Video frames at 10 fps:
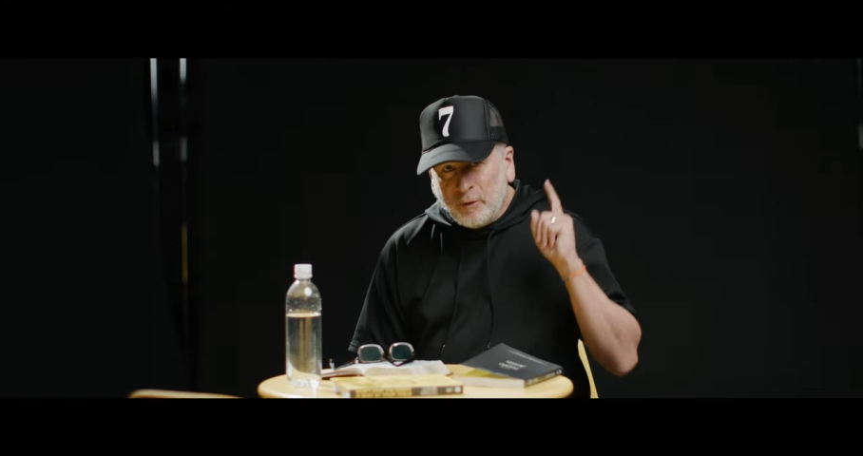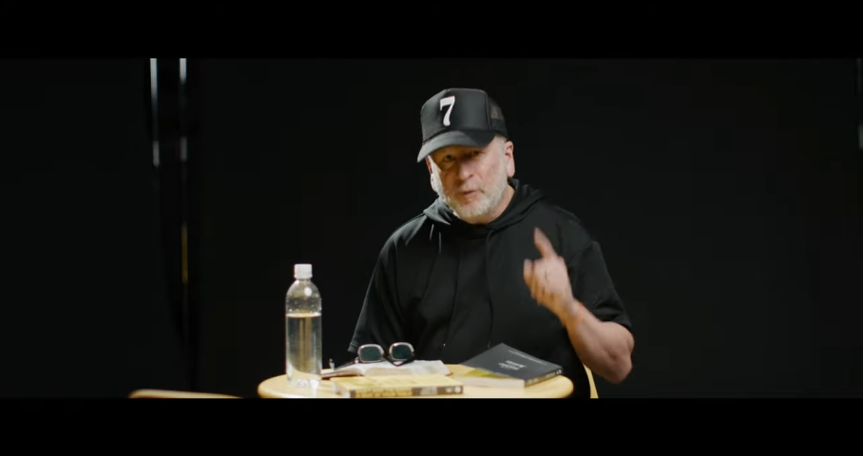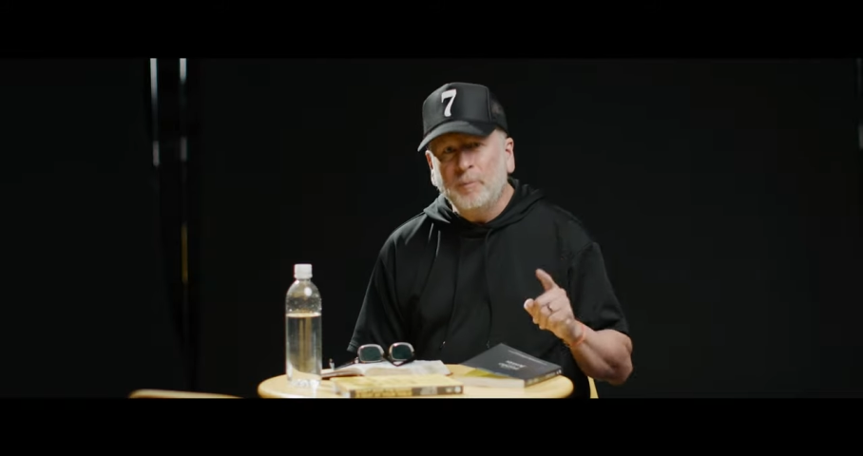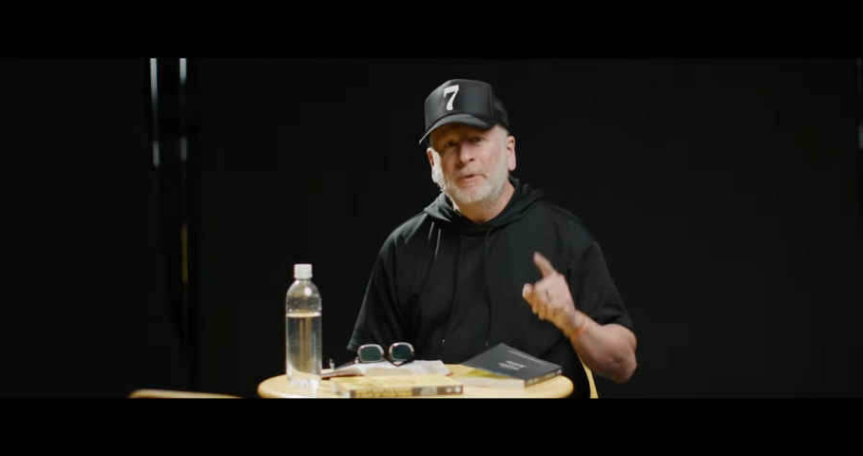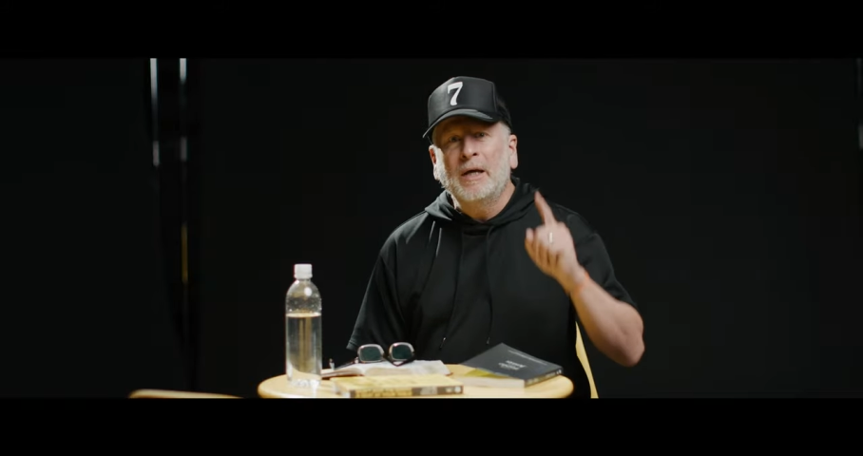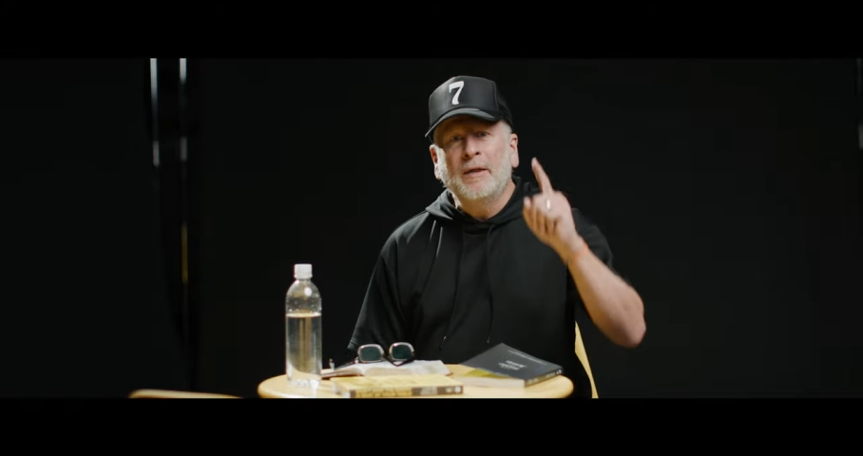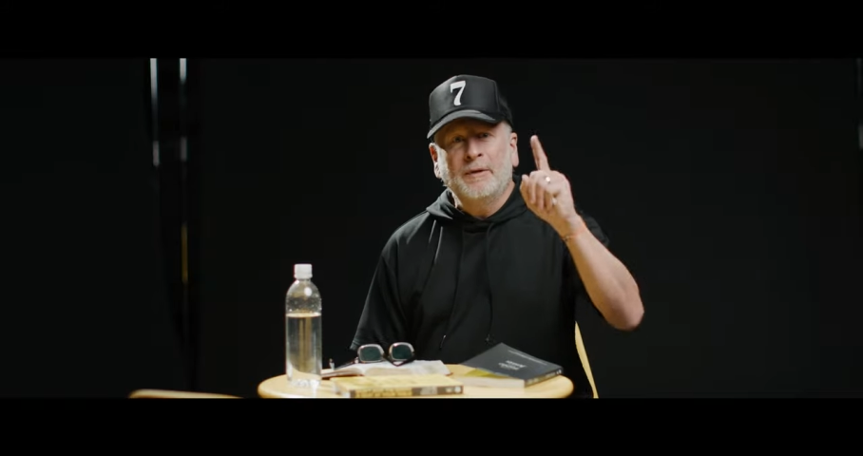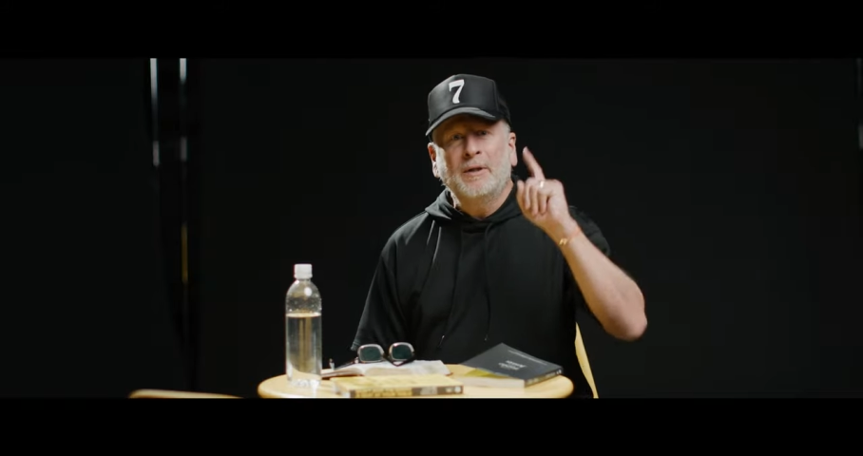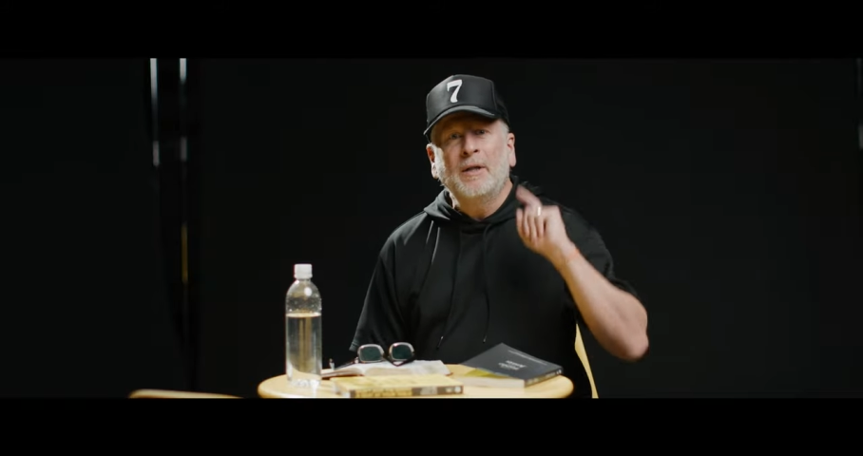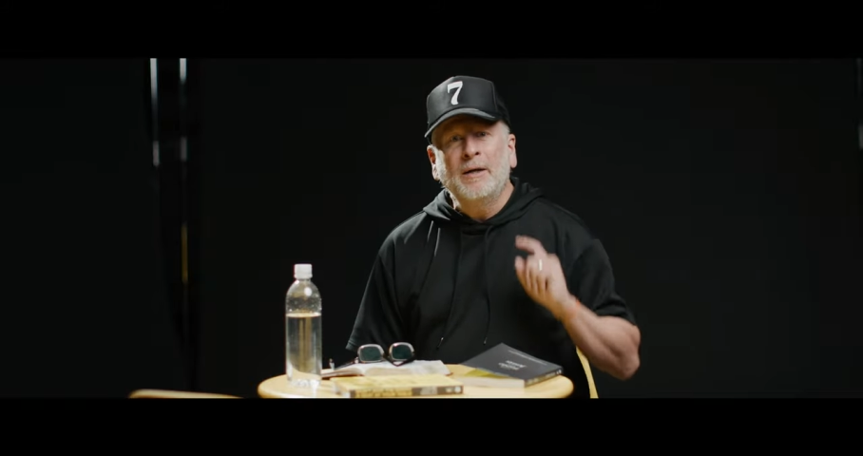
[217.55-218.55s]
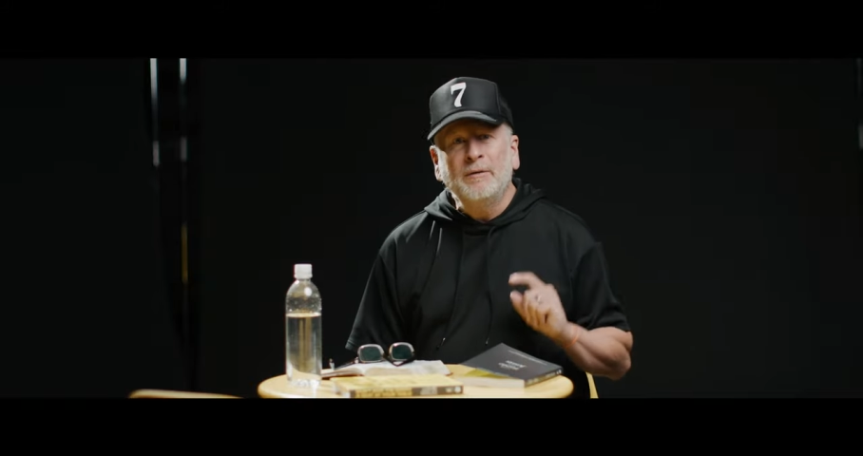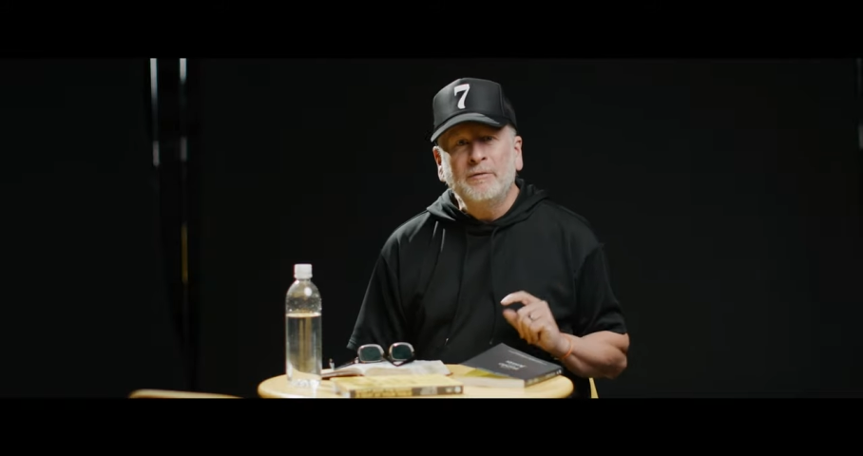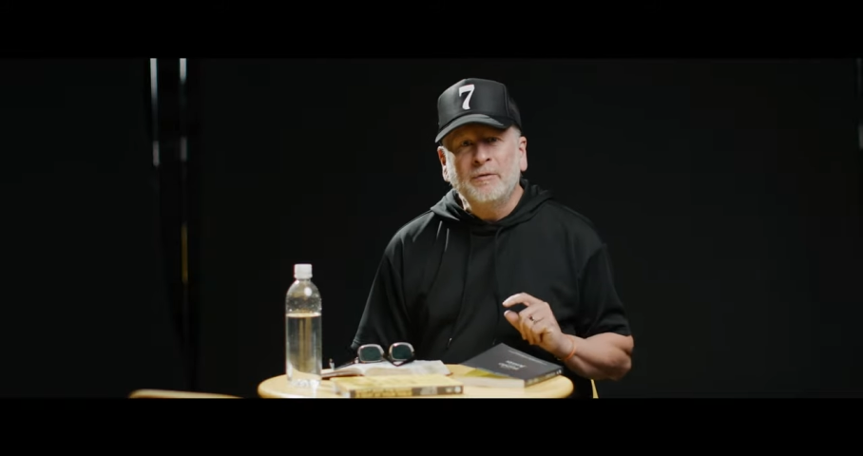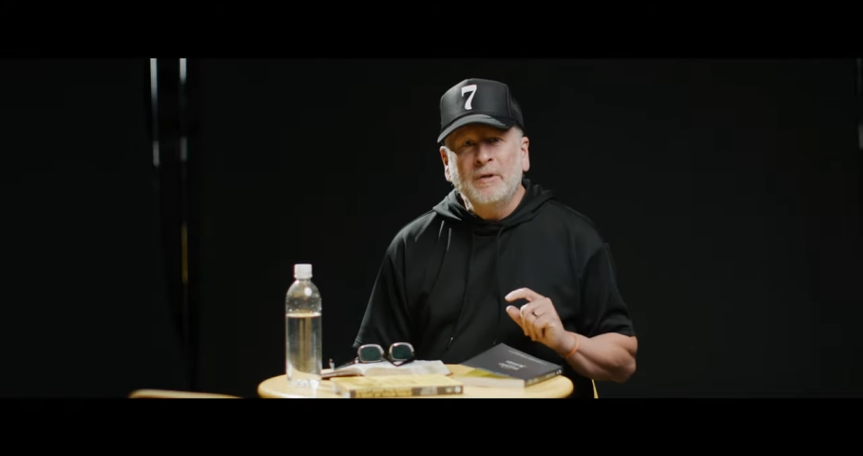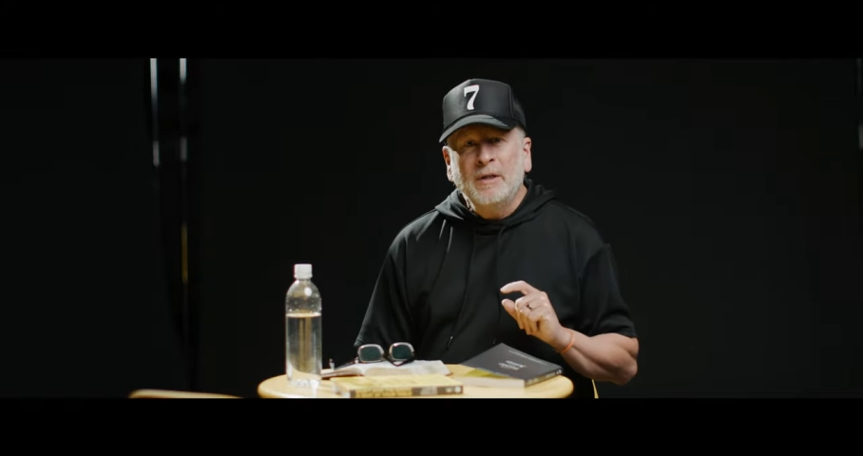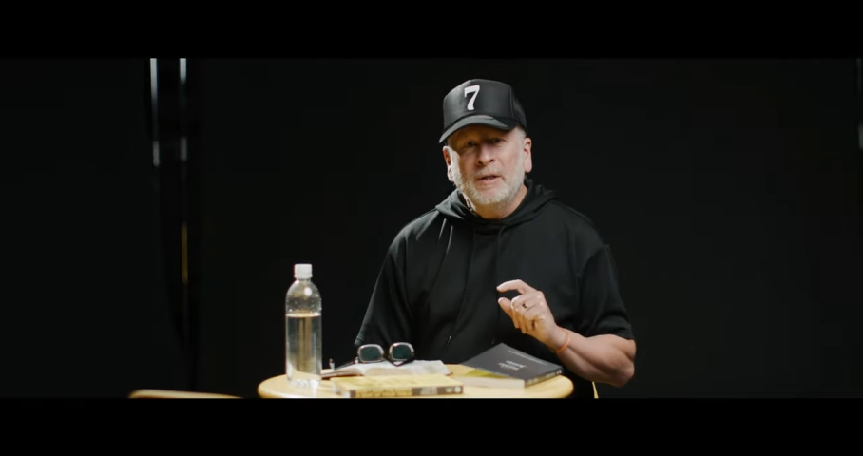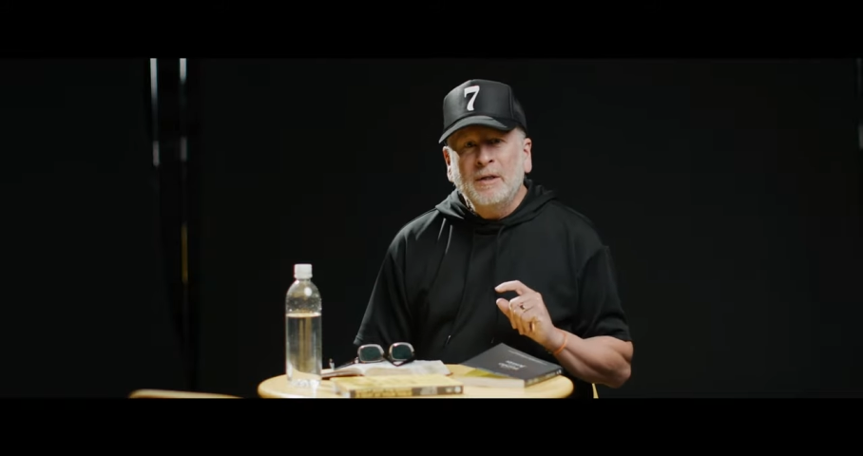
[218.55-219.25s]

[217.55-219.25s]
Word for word: you from death to life.